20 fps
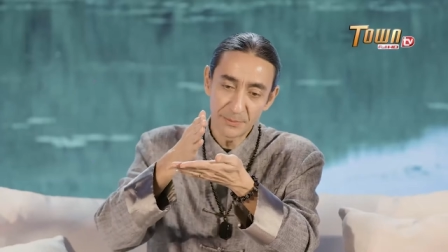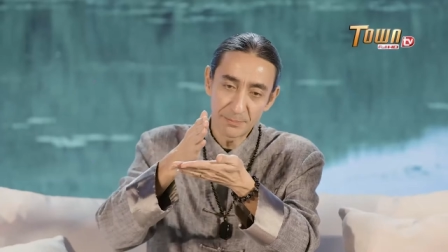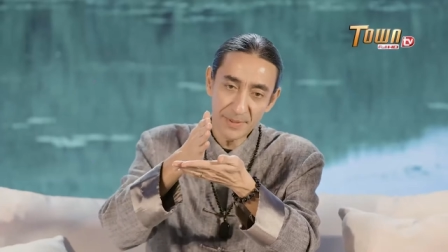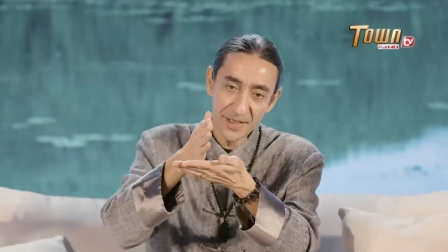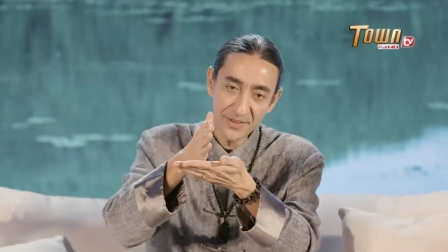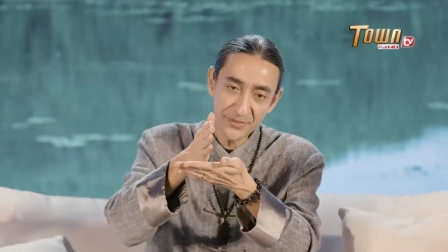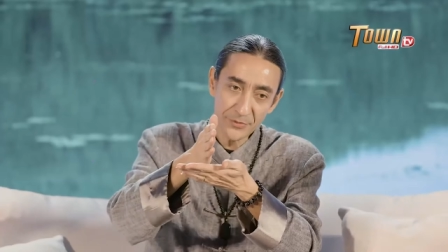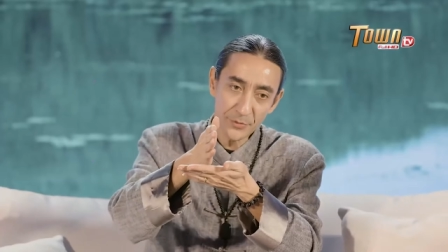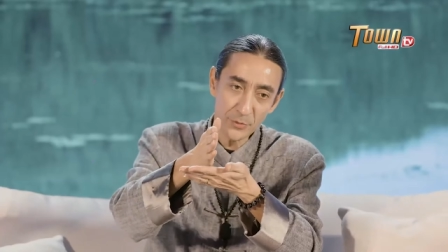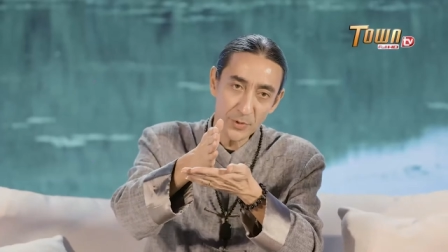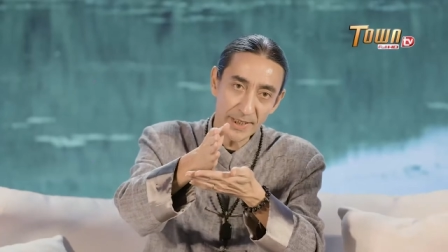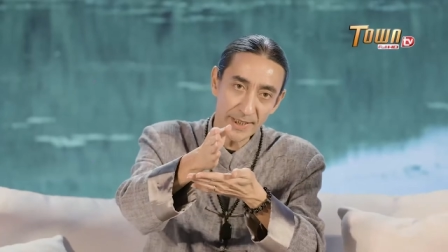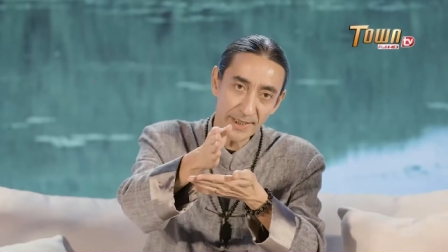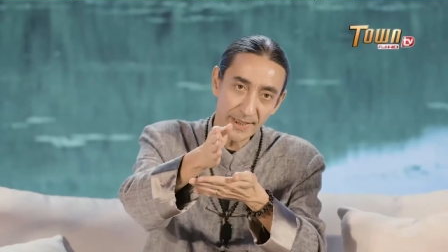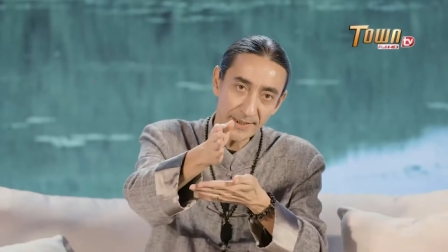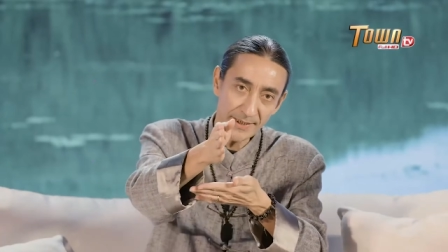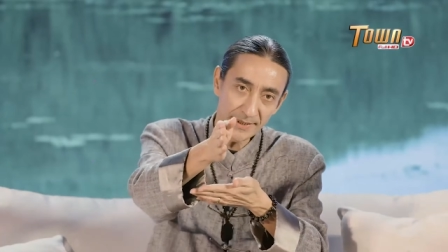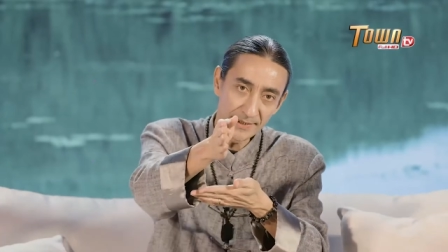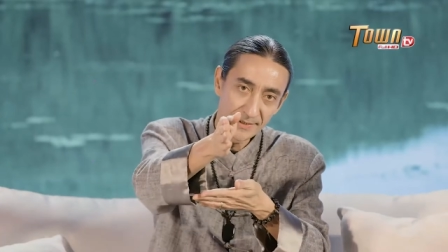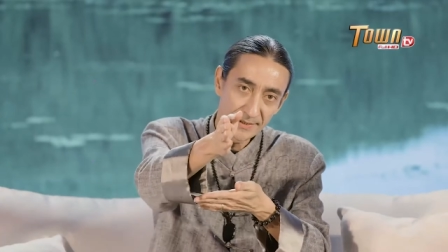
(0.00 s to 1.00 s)
the
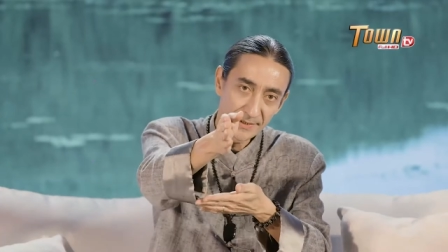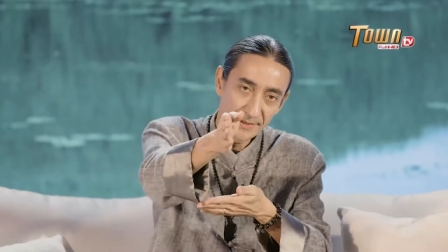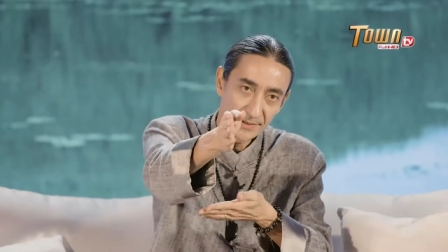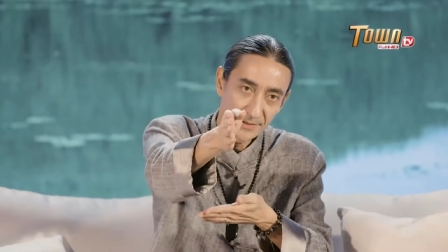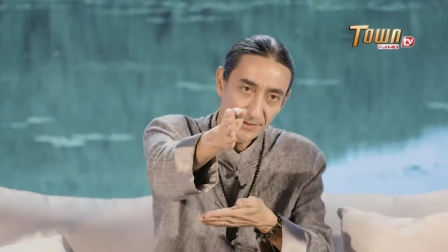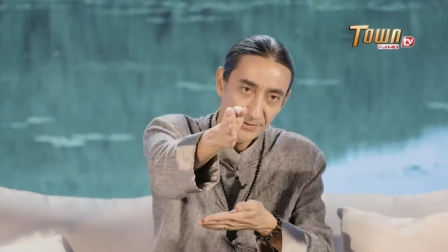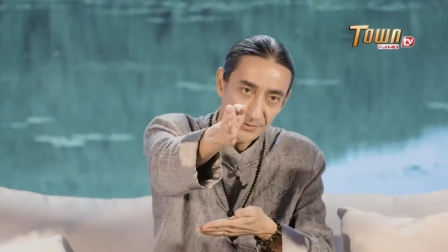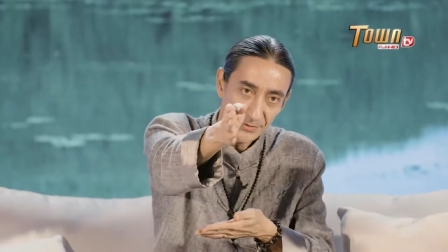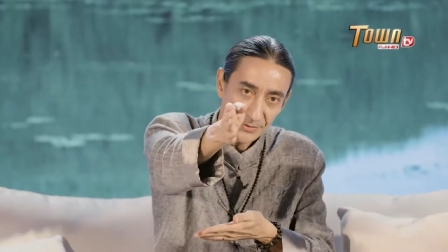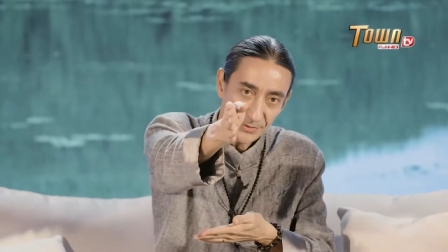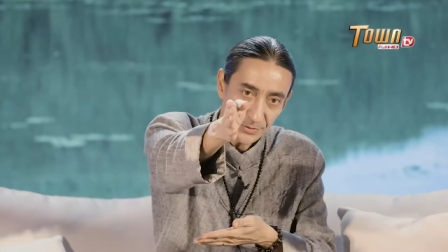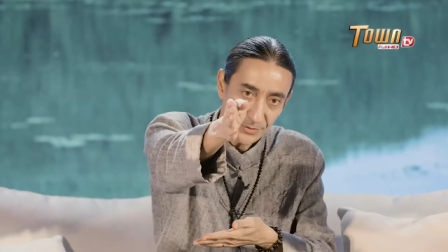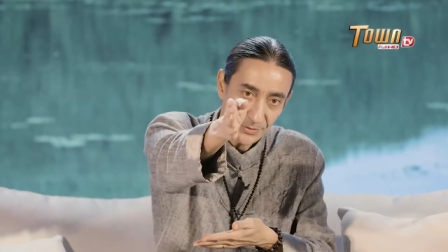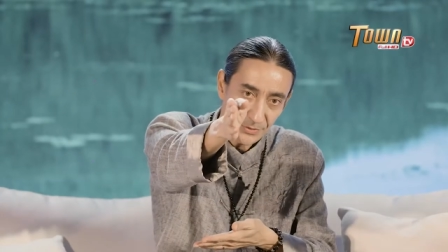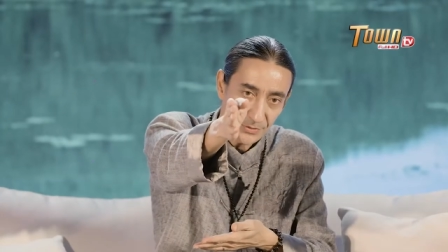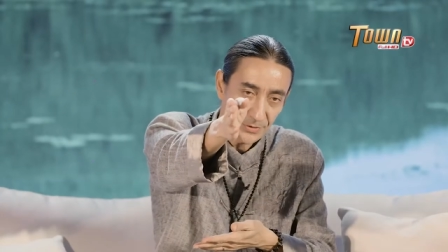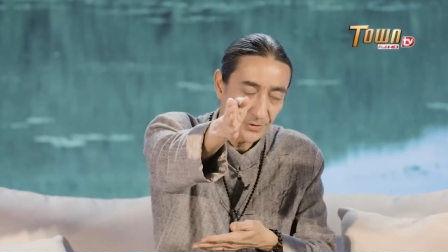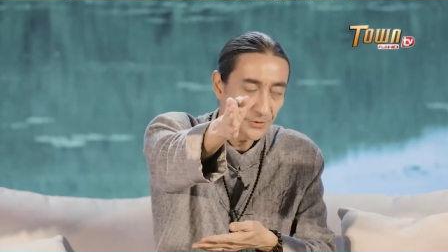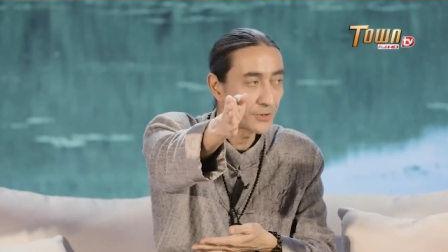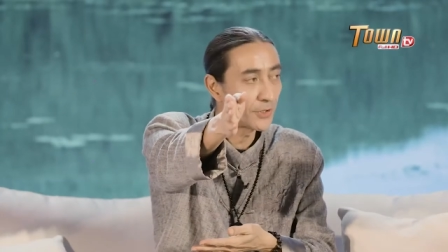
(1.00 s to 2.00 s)
pathway to
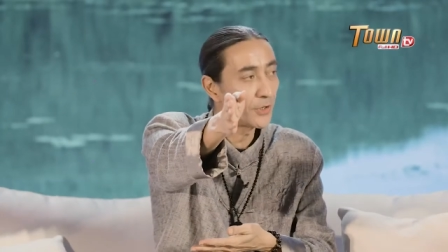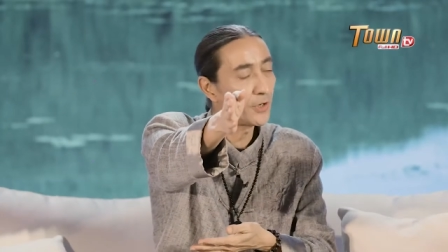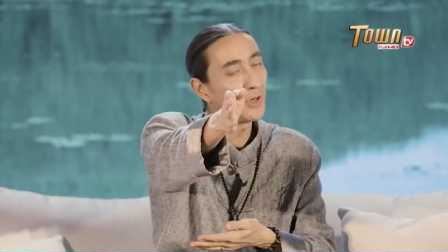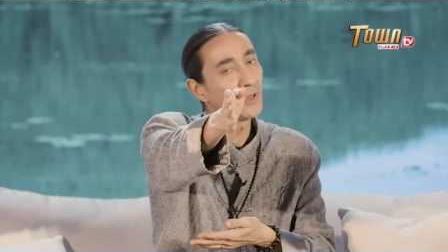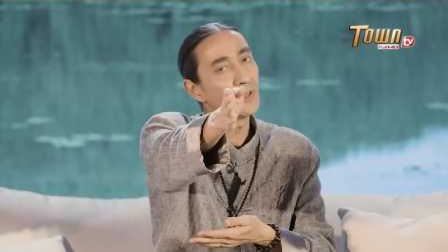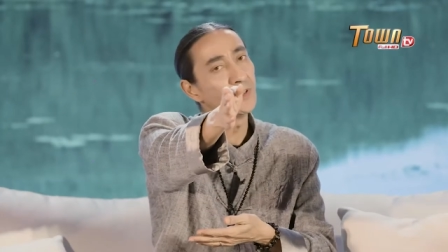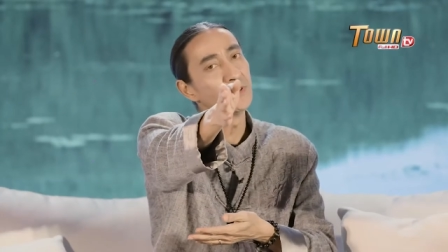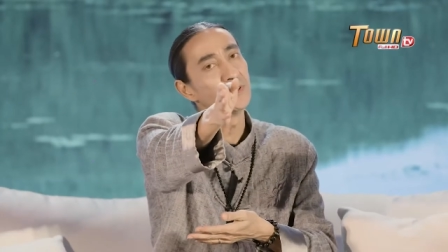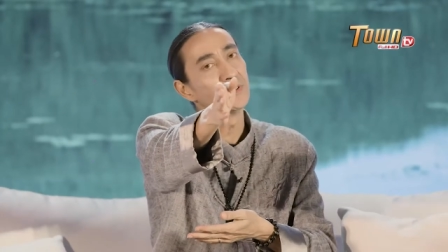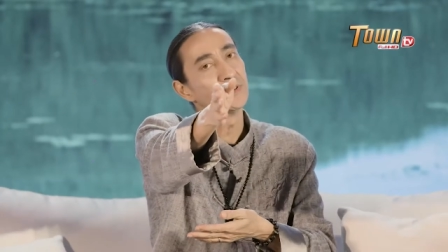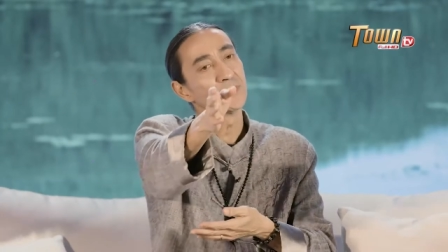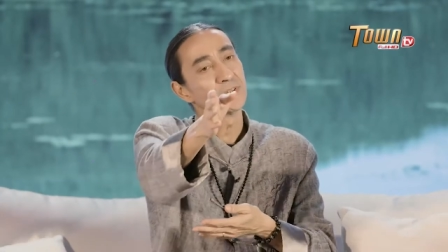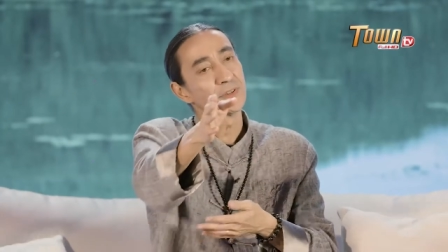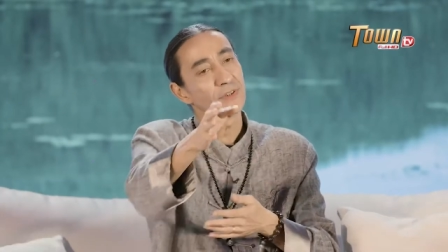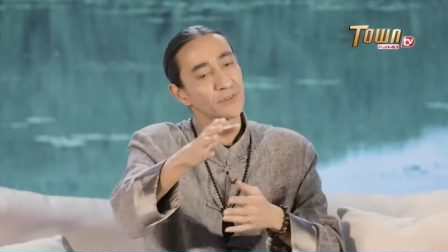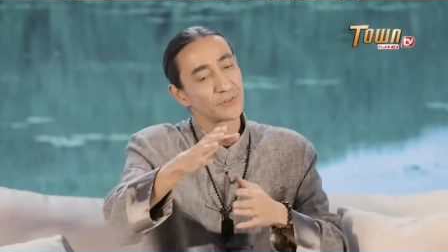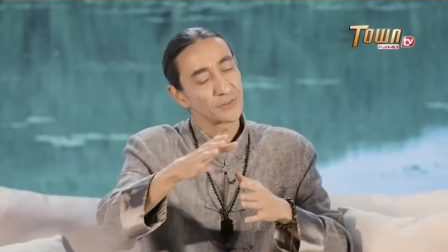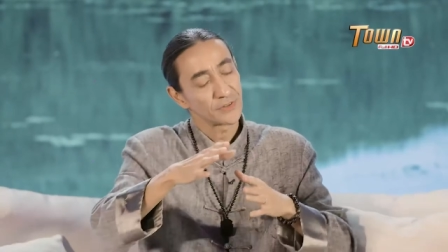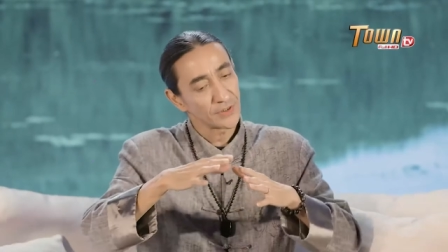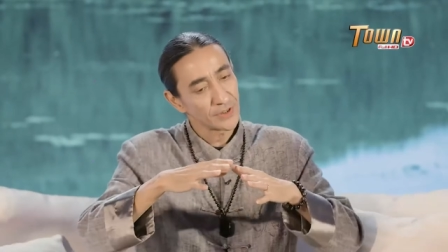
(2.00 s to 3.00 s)
the door
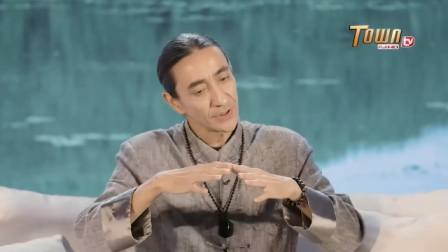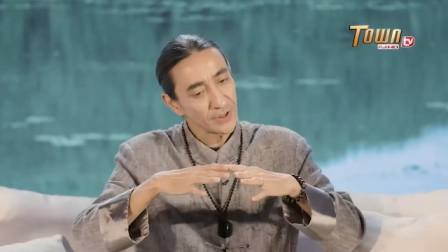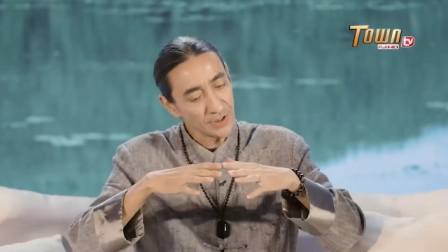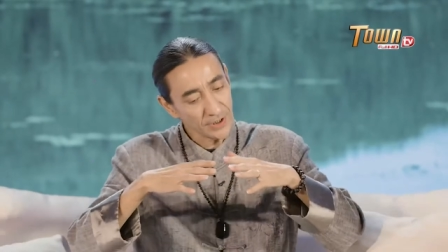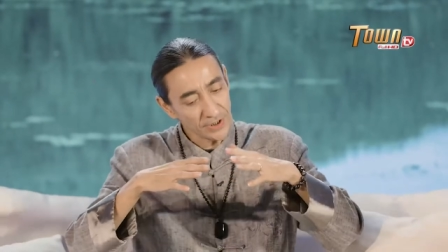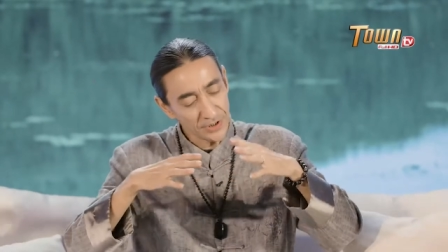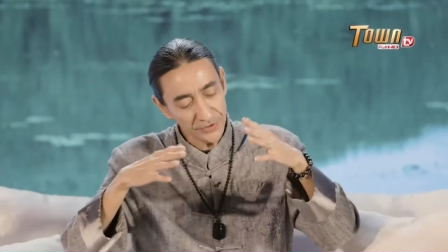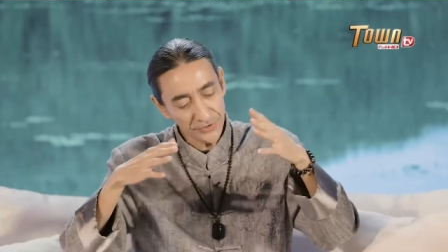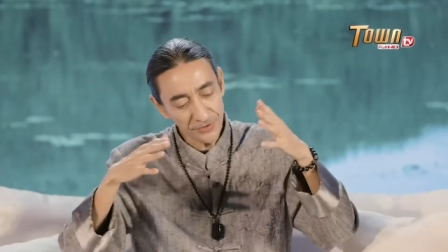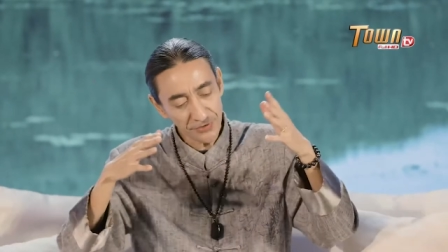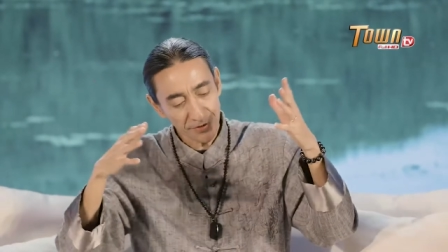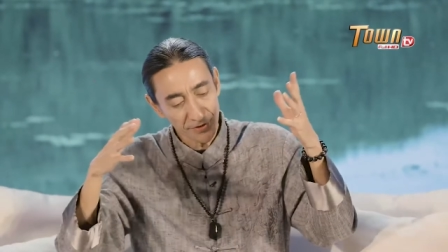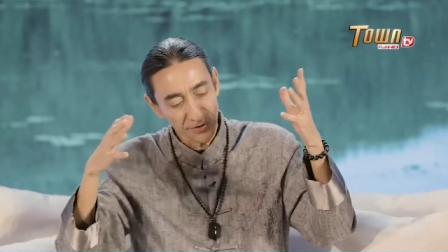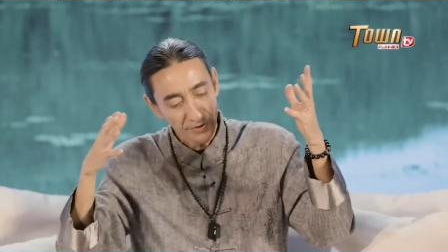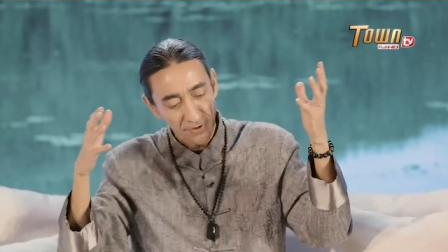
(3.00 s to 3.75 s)
is